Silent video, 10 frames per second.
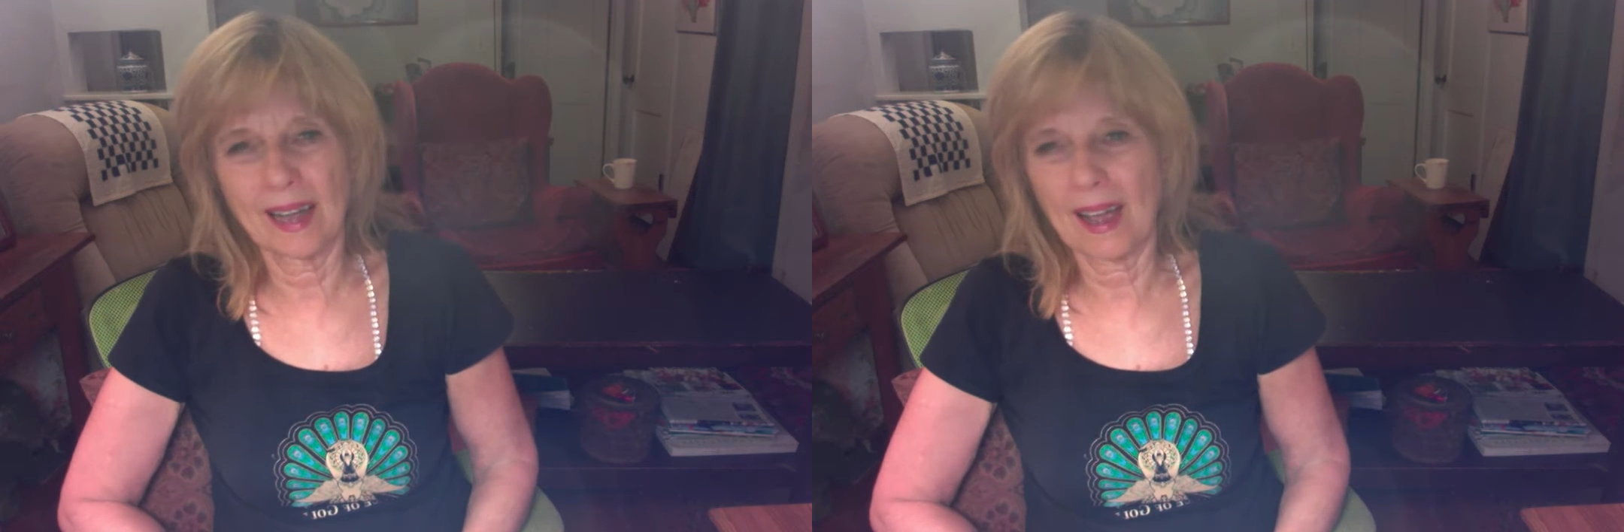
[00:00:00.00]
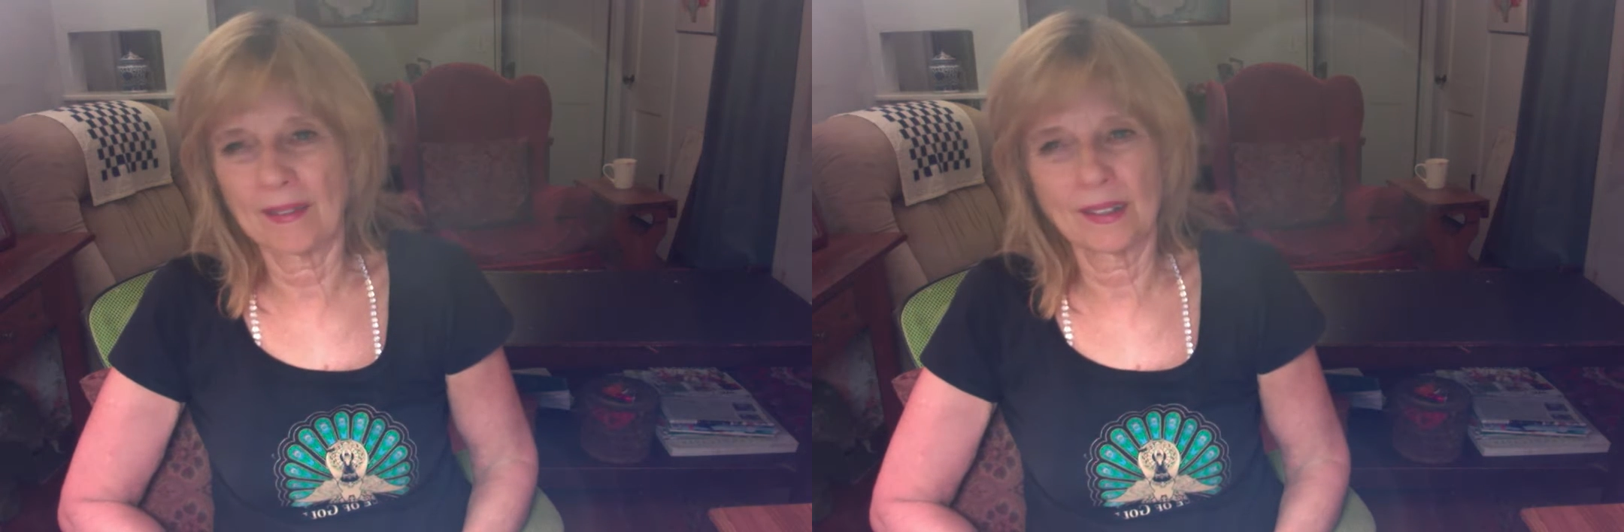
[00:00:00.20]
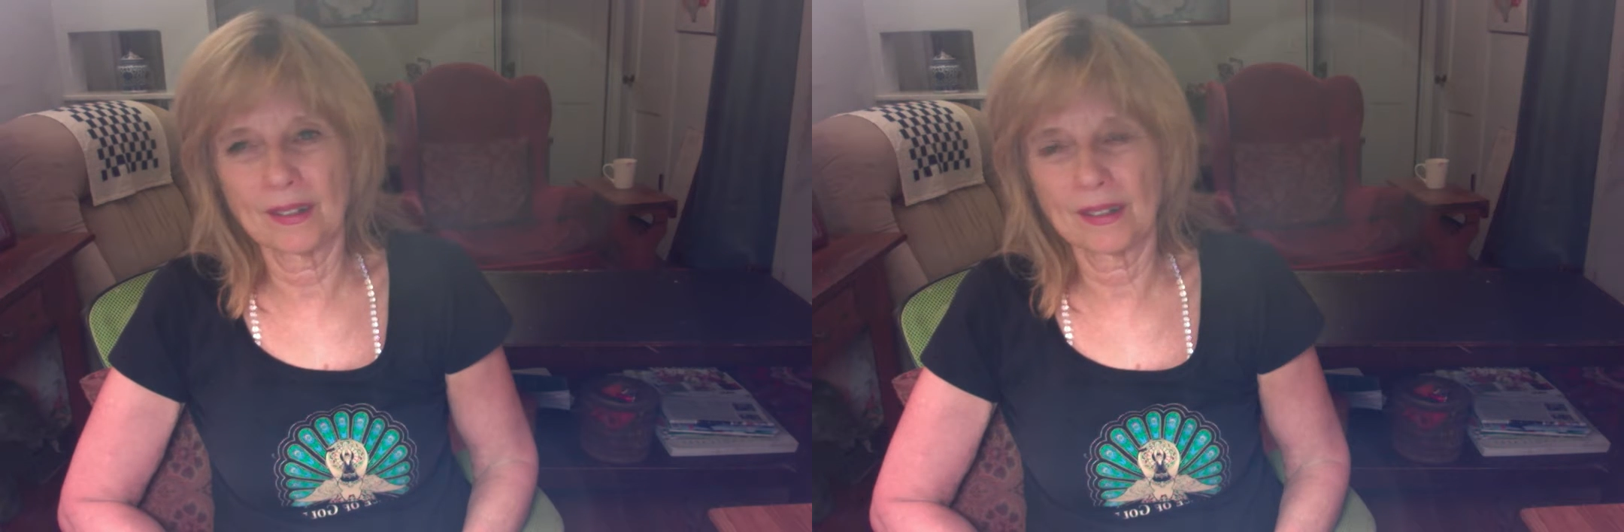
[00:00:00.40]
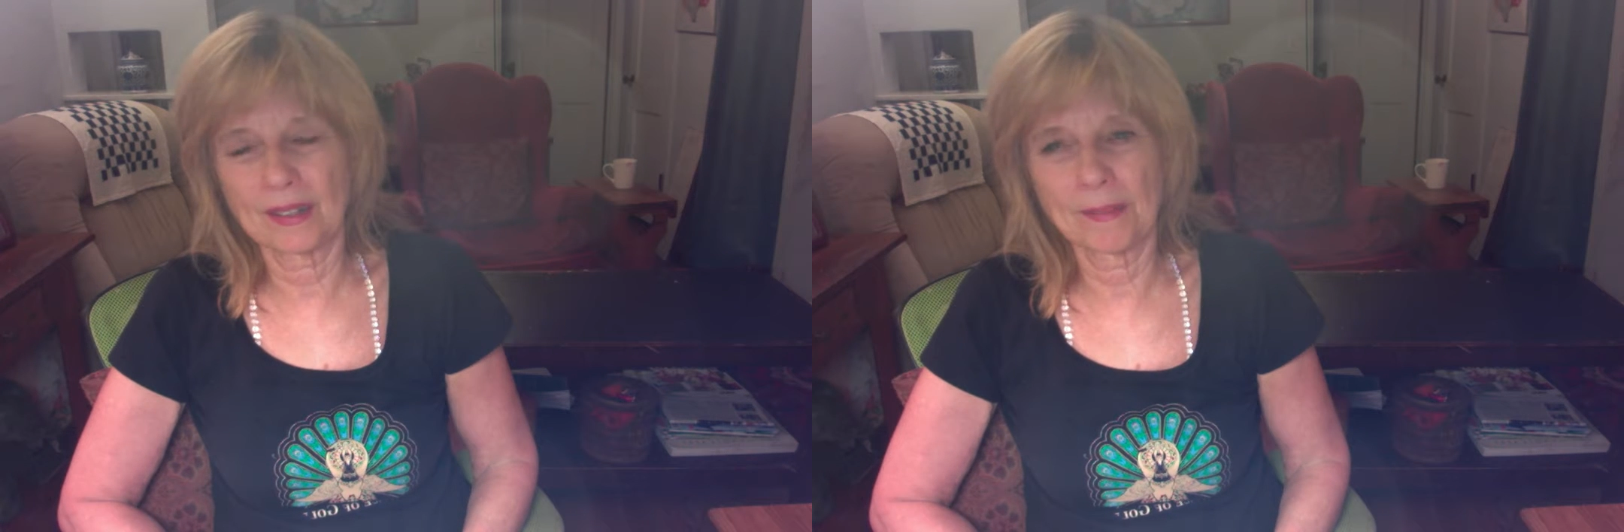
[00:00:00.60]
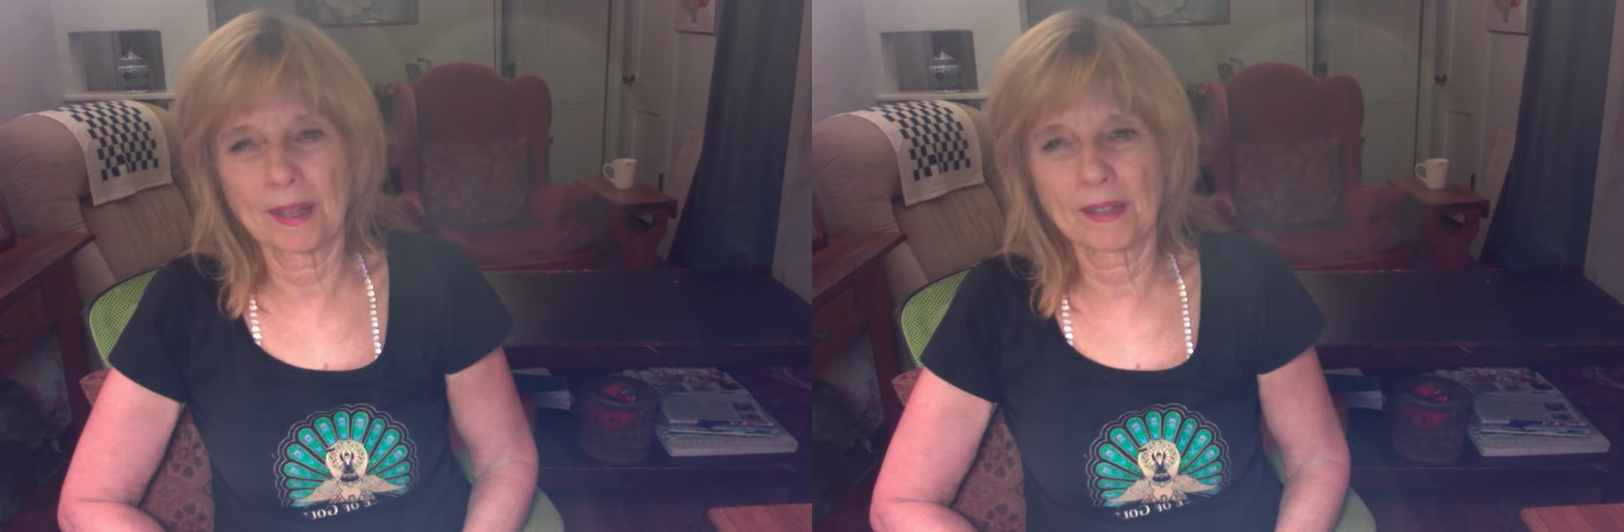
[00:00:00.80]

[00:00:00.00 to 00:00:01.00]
have to do something.